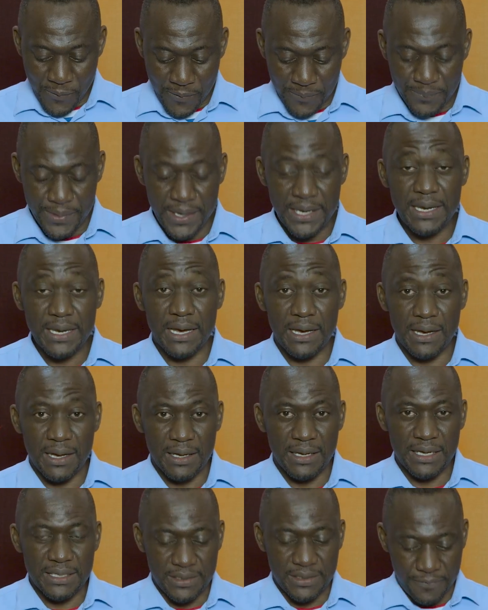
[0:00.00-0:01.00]
We've been,
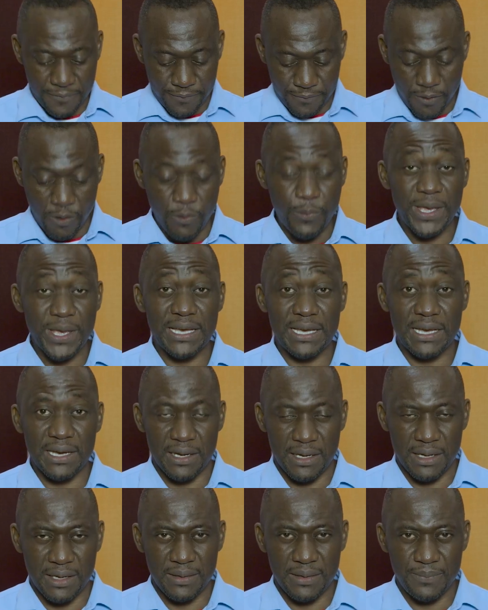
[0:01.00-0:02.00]
it's a 4 week
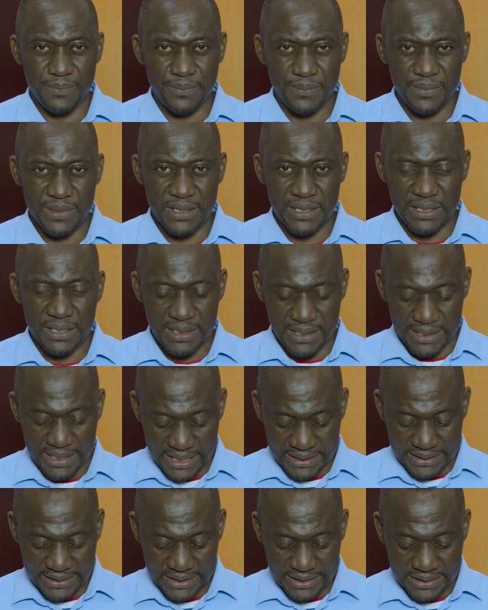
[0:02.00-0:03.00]

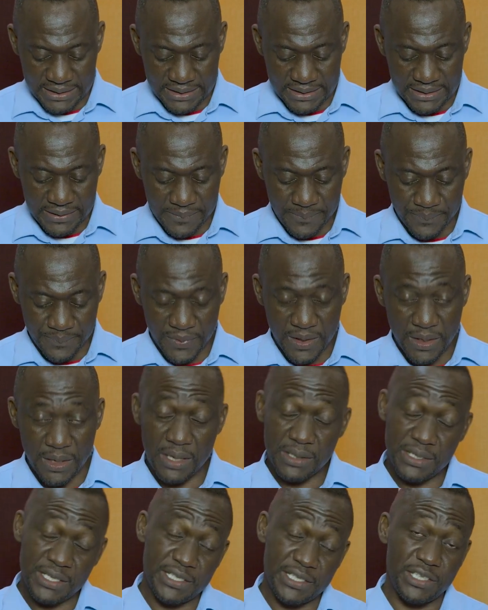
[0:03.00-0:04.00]
lessons.
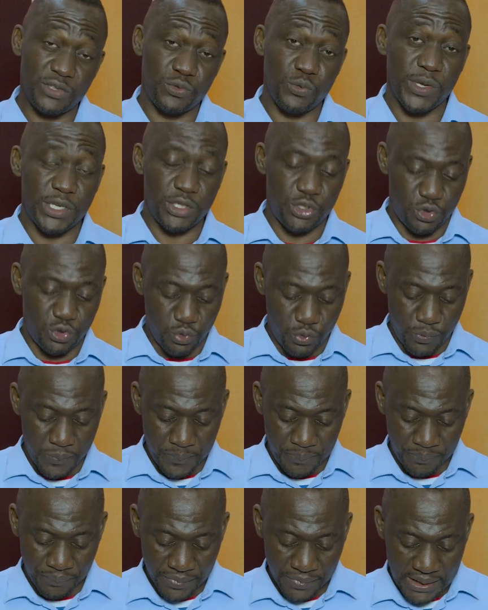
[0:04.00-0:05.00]
This is week two.
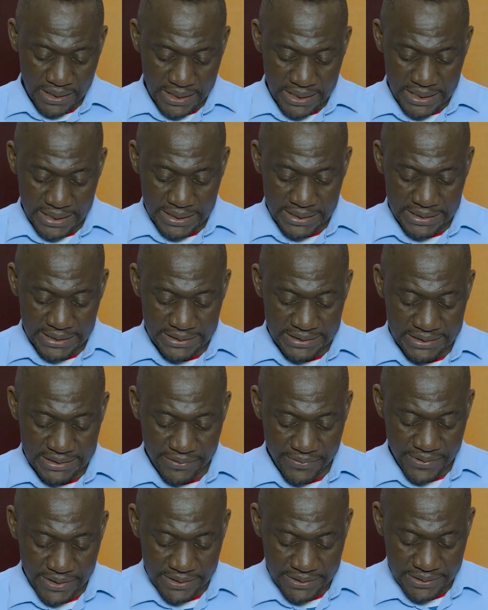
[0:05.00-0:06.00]
In this
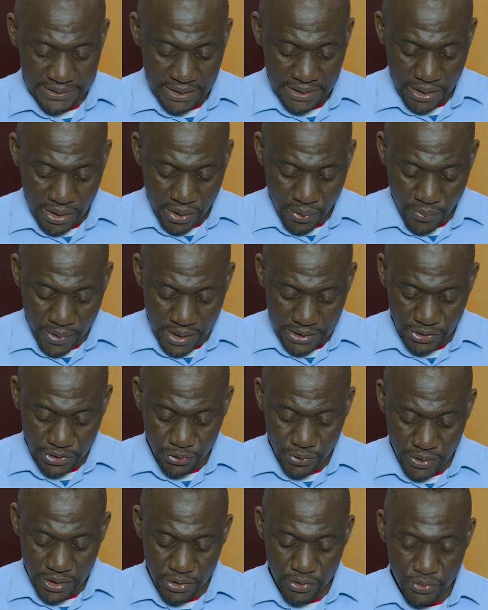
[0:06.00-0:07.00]
series, we're
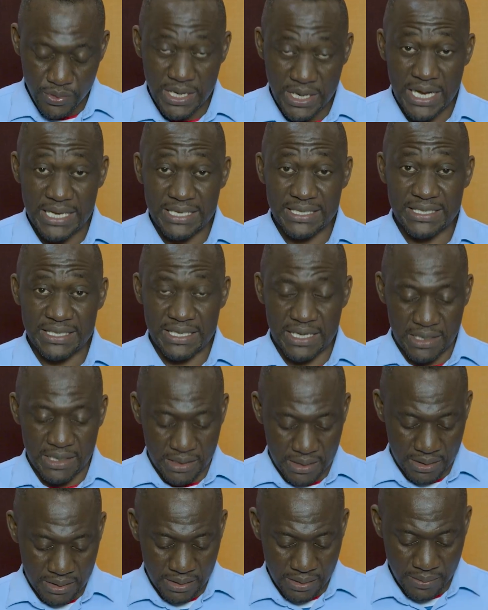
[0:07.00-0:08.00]
showing you guys
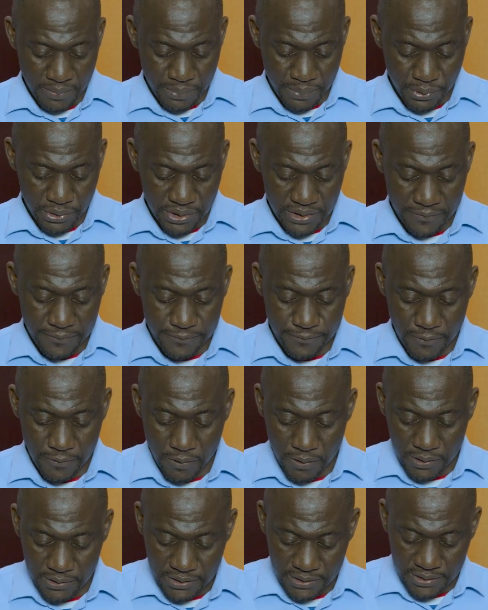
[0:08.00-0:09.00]
both the
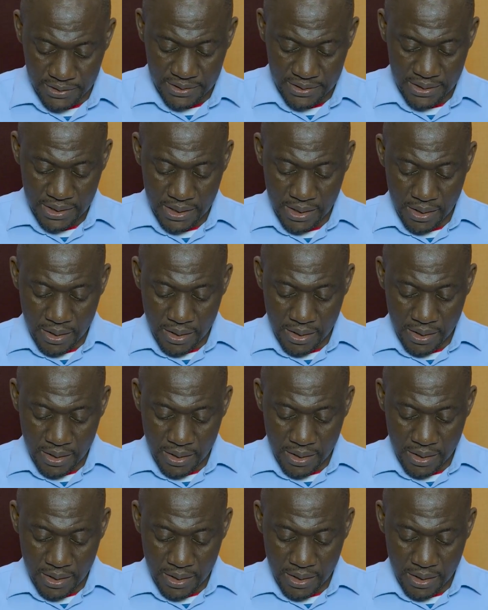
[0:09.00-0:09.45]
faults